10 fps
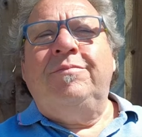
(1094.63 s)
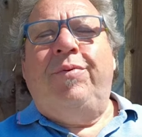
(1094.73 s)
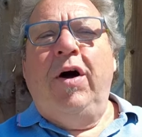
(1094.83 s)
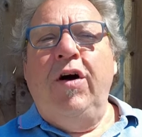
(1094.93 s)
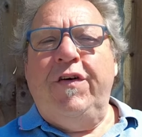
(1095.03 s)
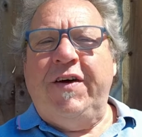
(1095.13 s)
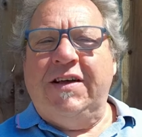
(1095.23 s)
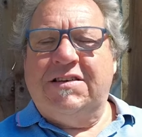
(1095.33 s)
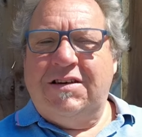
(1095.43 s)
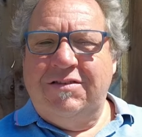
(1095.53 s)

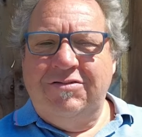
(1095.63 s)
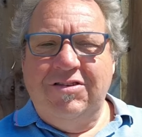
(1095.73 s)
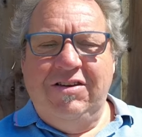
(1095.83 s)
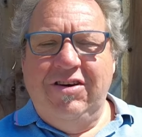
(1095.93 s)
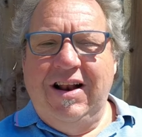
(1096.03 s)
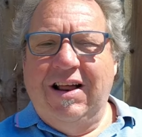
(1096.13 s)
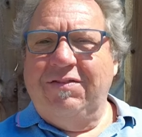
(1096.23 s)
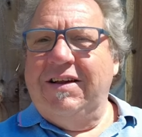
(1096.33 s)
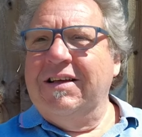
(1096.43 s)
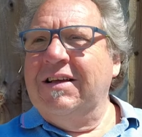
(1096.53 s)
Perfect. Really, really
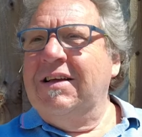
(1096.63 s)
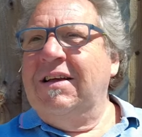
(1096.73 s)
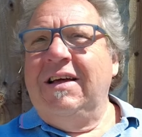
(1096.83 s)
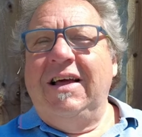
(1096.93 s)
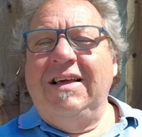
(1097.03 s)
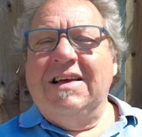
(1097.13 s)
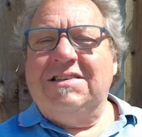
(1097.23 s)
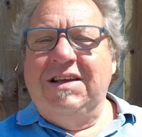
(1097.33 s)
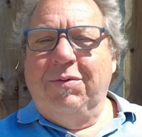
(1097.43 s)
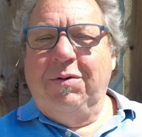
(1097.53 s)
lovely. And
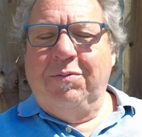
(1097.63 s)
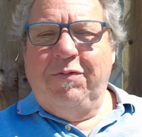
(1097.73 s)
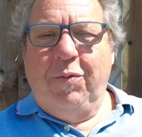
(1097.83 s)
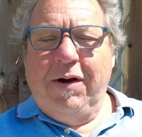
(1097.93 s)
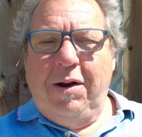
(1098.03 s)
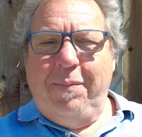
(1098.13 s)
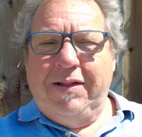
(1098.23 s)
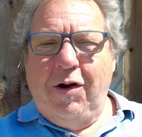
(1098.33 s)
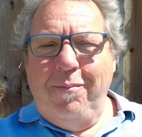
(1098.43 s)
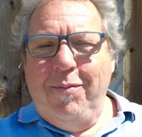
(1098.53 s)
yesterday, before we got to
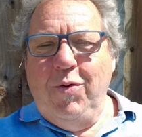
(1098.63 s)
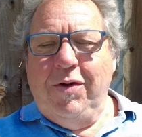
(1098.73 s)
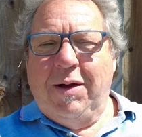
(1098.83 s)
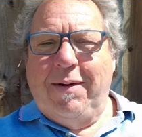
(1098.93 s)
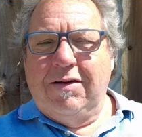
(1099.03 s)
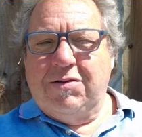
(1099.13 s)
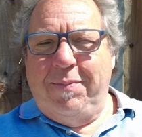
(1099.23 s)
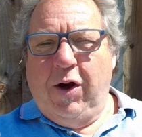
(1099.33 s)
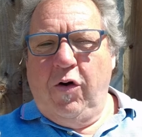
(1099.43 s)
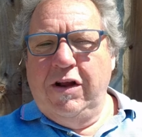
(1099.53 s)
bed, the old moon came out. It was a
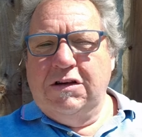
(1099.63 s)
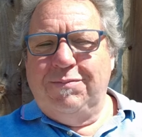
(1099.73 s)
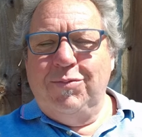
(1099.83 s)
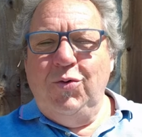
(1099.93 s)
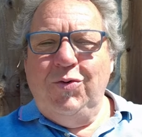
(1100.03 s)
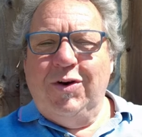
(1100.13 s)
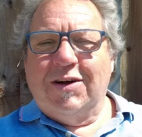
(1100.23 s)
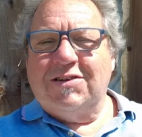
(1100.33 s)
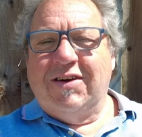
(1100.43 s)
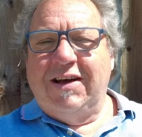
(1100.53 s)
big orange moon
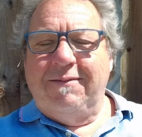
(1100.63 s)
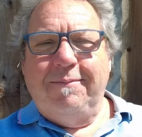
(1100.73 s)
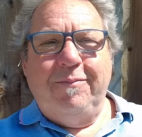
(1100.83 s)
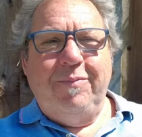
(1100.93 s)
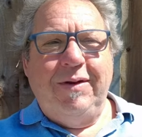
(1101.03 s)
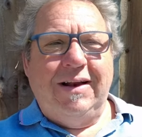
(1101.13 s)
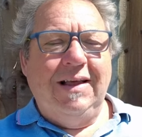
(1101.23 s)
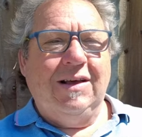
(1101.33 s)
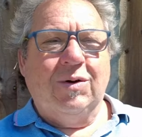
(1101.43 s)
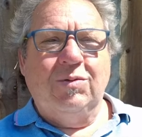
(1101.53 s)
last night.
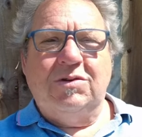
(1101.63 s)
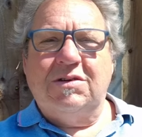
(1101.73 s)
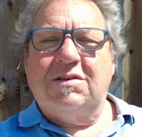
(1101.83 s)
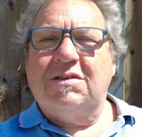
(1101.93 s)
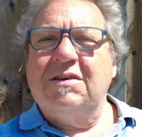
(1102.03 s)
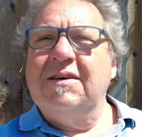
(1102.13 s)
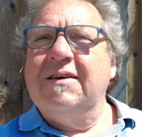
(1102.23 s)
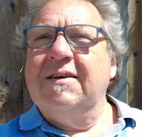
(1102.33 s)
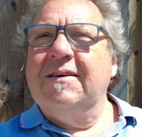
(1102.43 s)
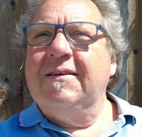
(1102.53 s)
Bloody gorgeous.
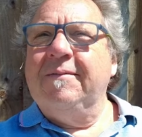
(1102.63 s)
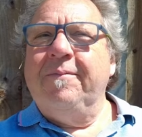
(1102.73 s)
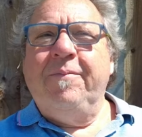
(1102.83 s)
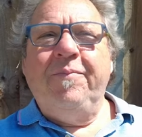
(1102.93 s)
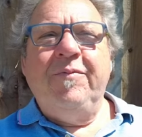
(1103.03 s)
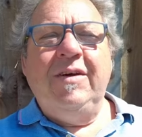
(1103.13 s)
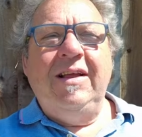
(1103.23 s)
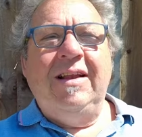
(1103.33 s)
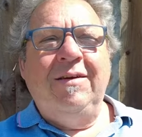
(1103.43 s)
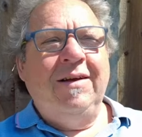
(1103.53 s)
That
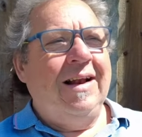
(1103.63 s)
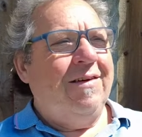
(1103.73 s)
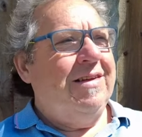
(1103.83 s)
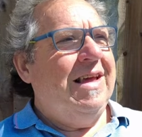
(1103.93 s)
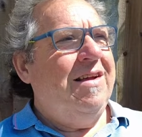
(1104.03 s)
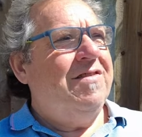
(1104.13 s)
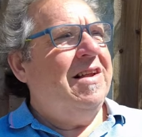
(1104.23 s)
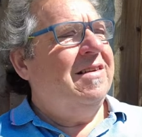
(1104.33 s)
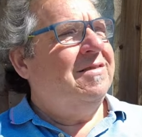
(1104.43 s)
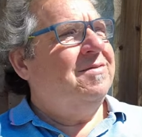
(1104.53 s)
is lovely
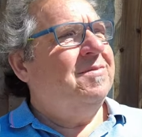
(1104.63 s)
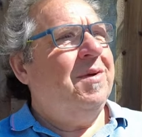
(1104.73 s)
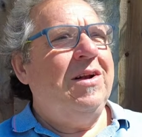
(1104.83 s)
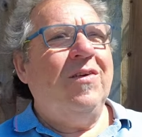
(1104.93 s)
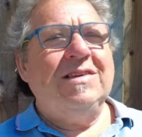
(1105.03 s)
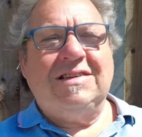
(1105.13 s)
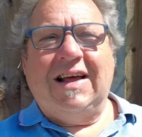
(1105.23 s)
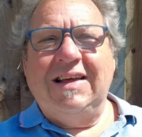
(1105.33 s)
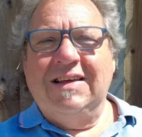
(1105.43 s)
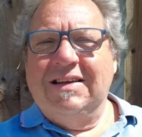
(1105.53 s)
evening. A nice
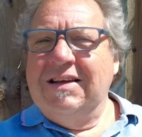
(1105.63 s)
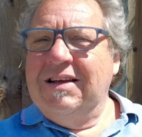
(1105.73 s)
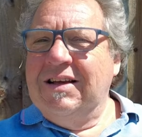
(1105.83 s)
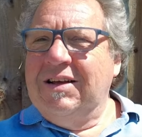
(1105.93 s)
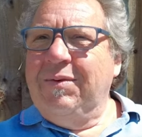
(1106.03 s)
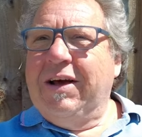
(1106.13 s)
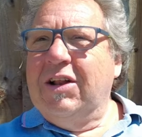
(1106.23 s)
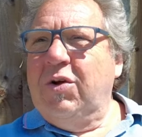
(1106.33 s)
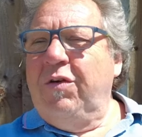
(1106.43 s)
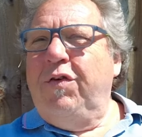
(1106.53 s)
day. We're
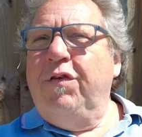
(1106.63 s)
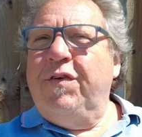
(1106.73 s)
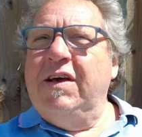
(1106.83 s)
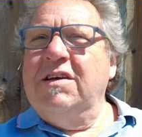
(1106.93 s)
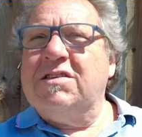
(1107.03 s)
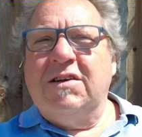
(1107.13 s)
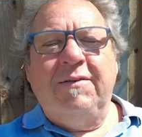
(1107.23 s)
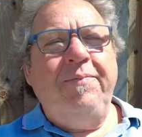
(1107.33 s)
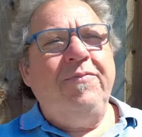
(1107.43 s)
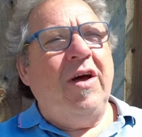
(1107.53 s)
going to do a few things
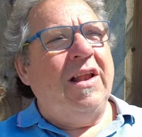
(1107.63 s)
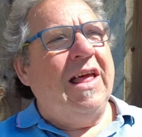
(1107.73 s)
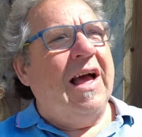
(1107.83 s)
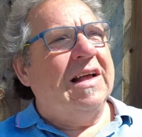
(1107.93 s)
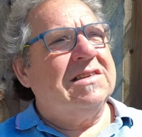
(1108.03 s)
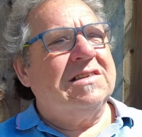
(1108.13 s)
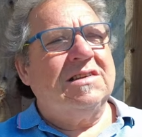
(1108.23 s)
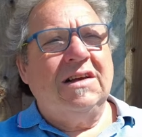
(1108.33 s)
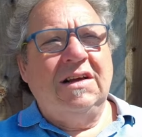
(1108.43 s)
around the house.